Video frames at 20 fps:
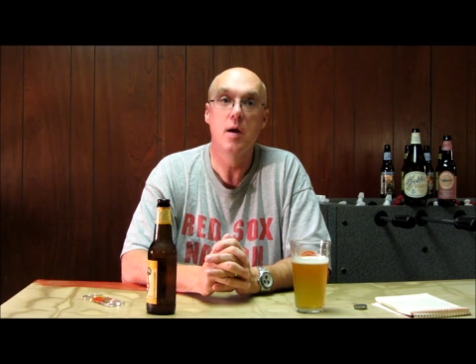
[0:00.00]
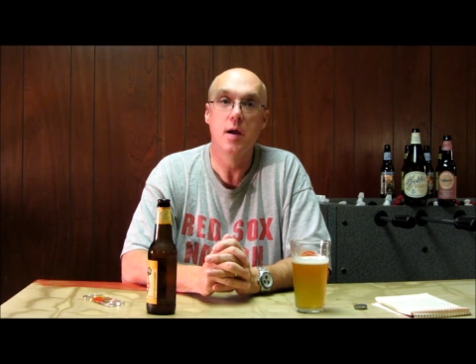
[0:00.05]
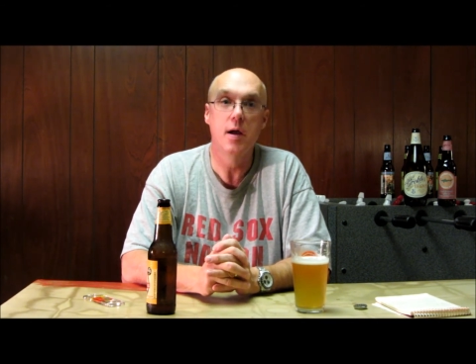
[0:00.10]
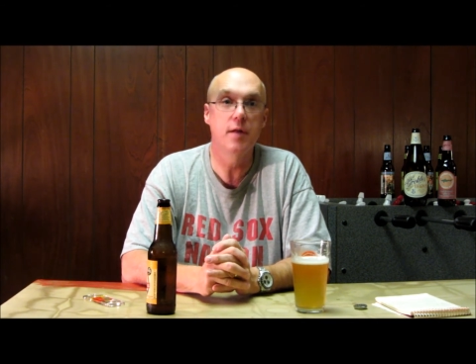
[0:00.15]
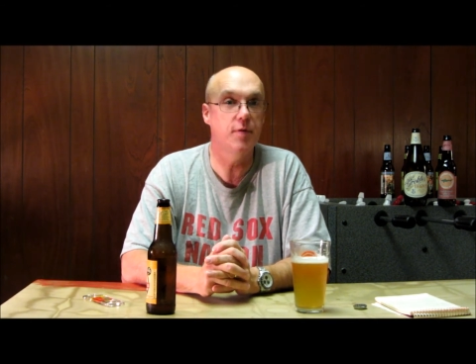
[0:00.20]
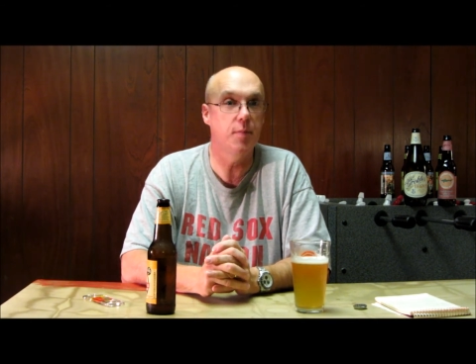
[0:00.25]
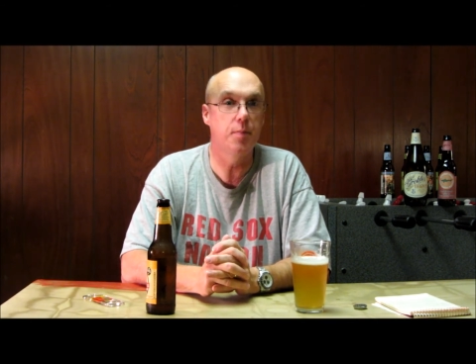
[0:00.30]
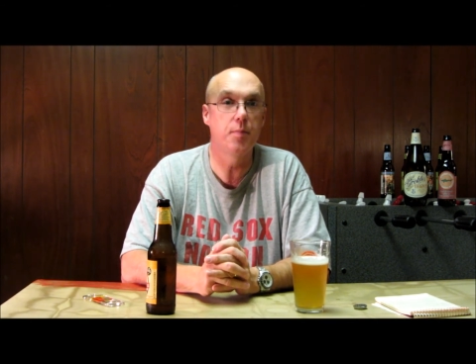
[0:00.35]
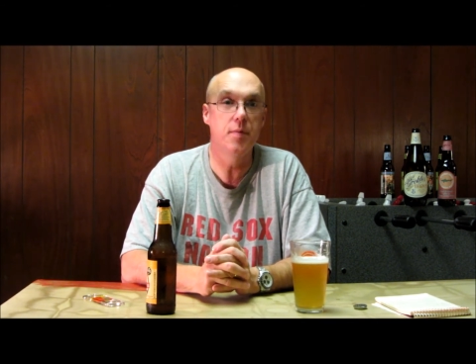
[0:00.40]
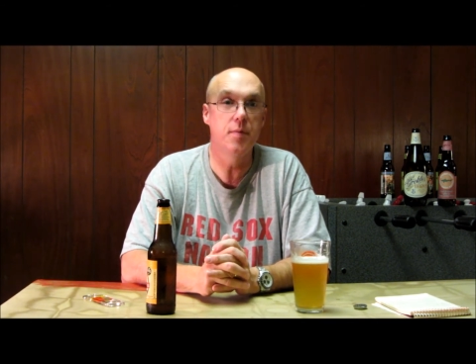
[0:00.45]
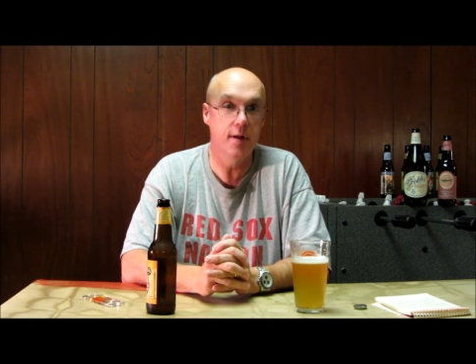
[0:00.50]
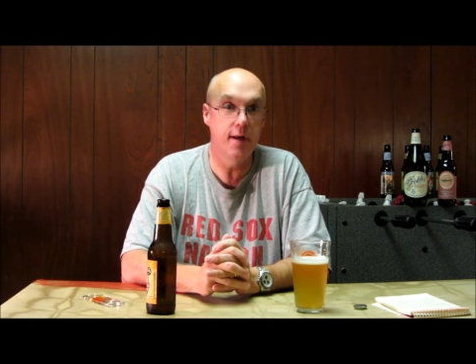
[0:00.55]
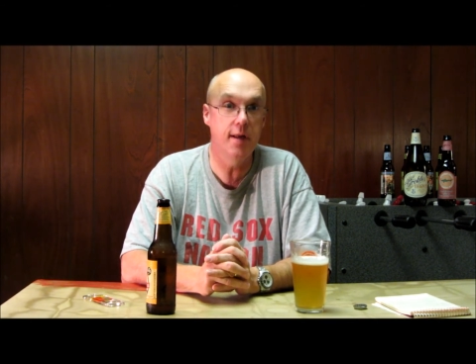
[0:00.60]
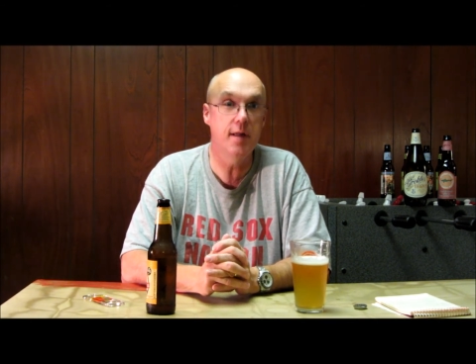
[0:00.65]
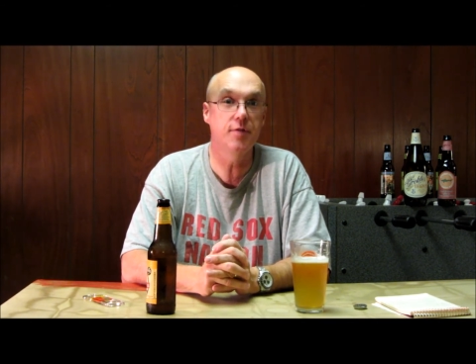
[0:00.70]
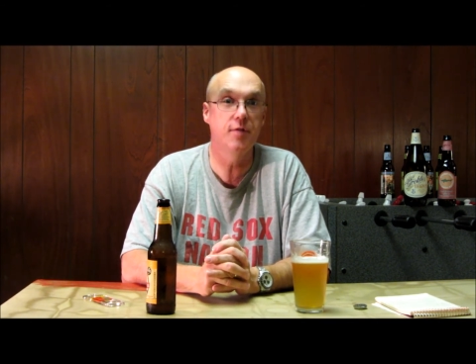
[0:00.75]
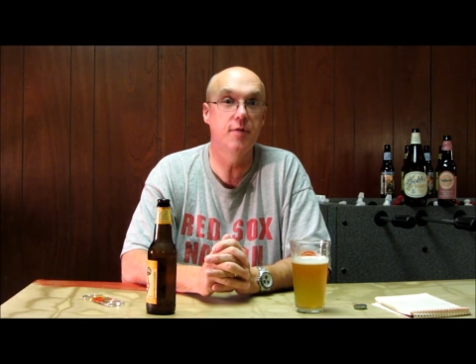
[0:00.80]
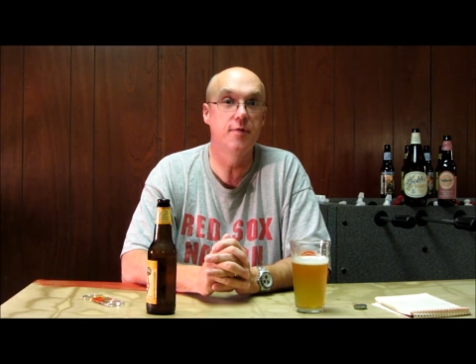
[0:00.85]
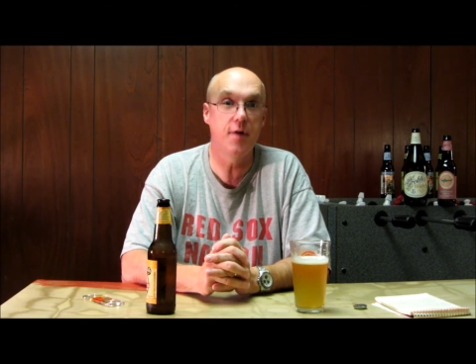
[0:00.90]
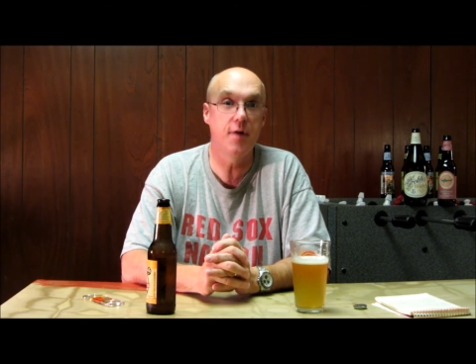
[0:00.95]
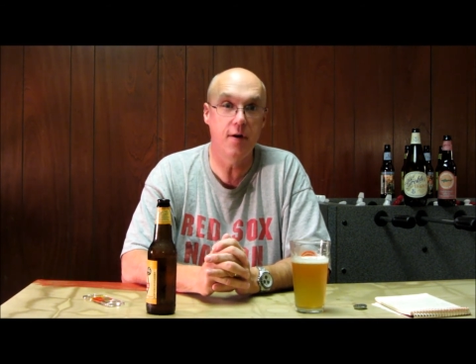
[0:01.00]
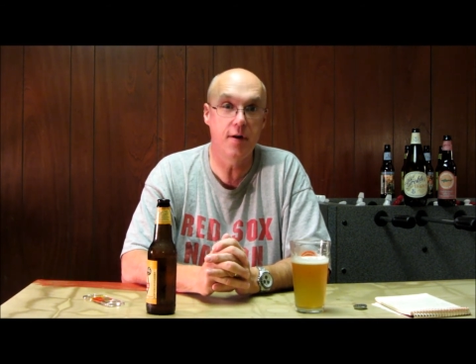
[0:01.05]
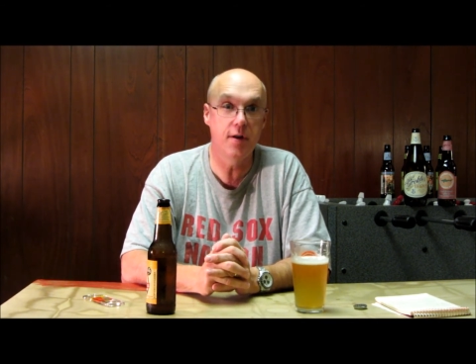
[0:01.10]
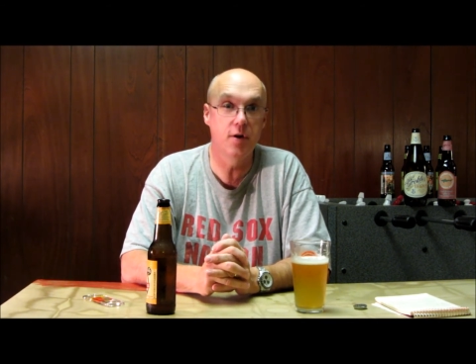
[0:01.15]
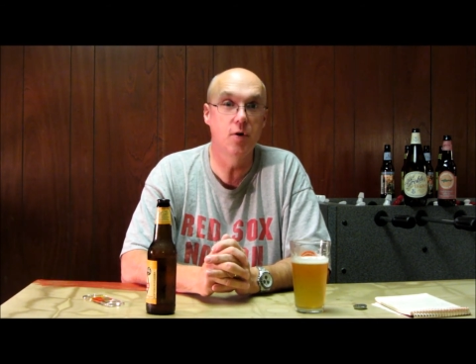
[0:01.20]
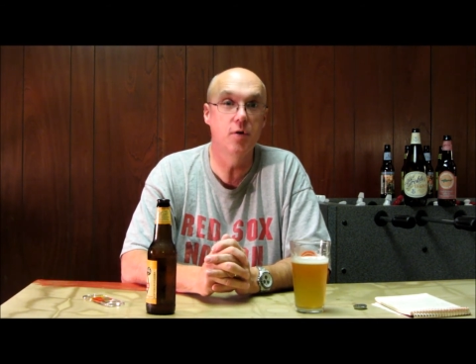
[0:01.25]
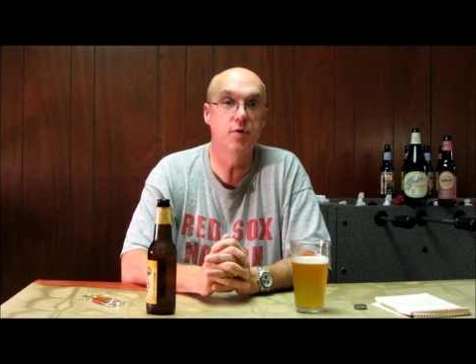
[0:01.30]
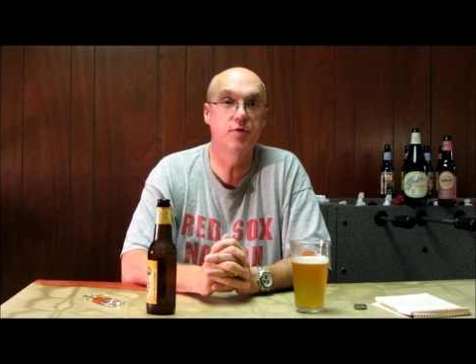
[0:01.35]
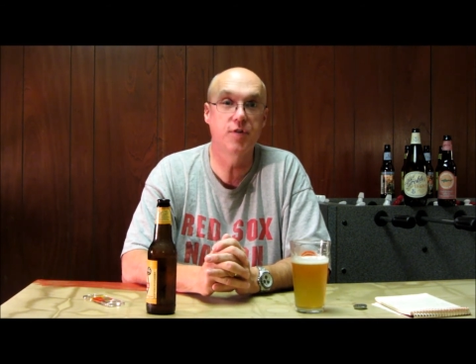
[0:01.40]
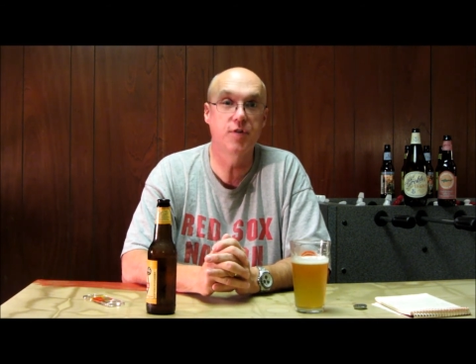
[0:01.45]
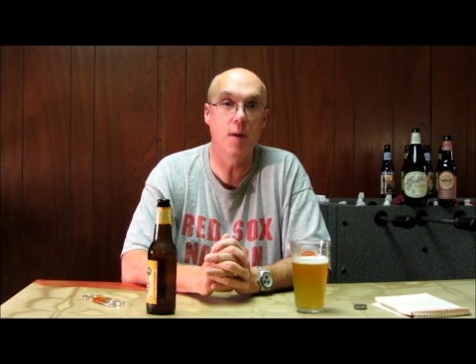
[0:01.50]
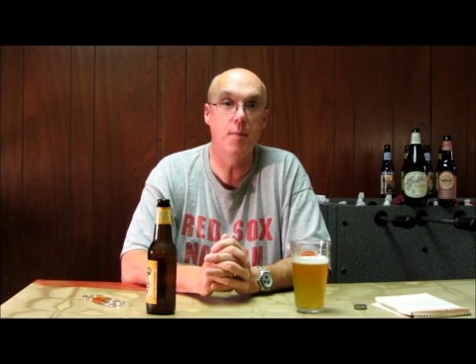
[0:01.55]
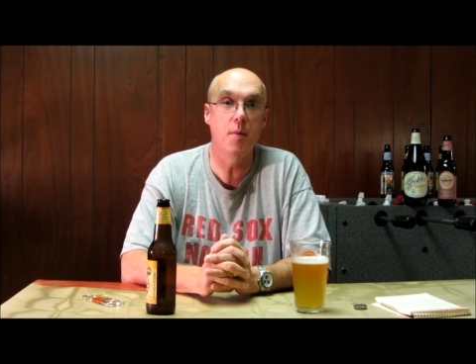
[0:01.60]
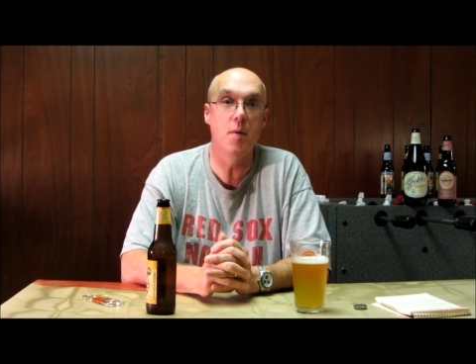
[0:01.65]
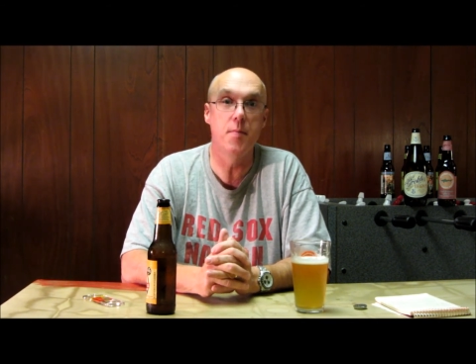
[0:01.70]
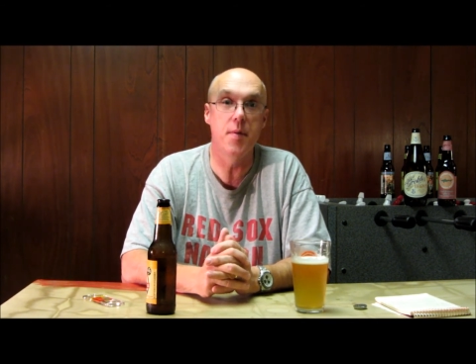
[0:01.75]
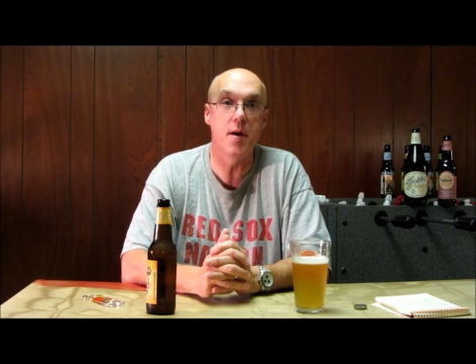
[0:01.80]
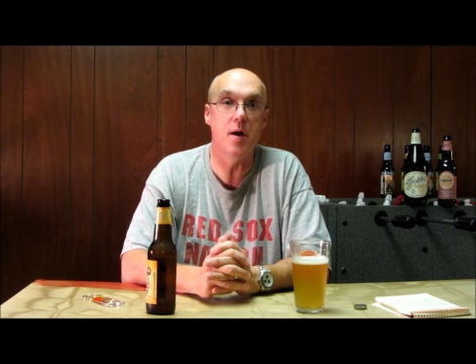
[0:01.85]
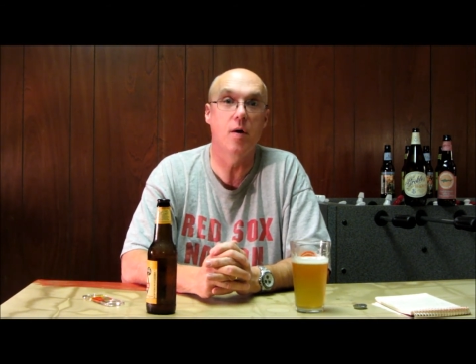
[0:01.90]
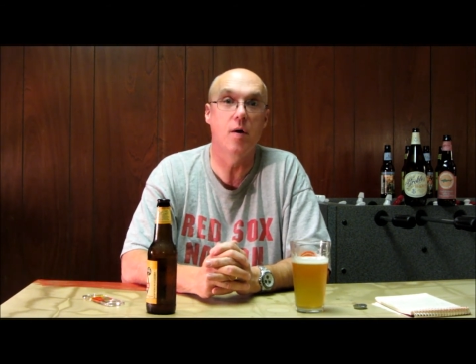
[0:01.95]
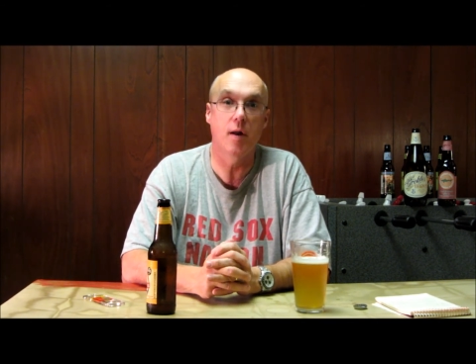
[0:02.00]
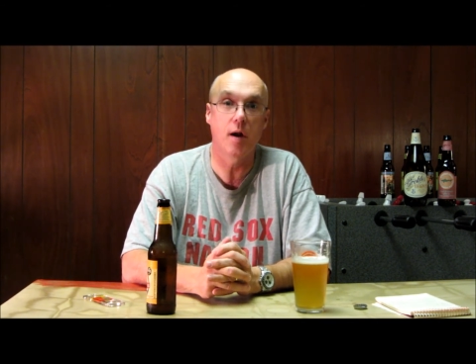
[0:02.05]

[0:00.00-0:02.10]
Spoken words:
It is a very good summer beer.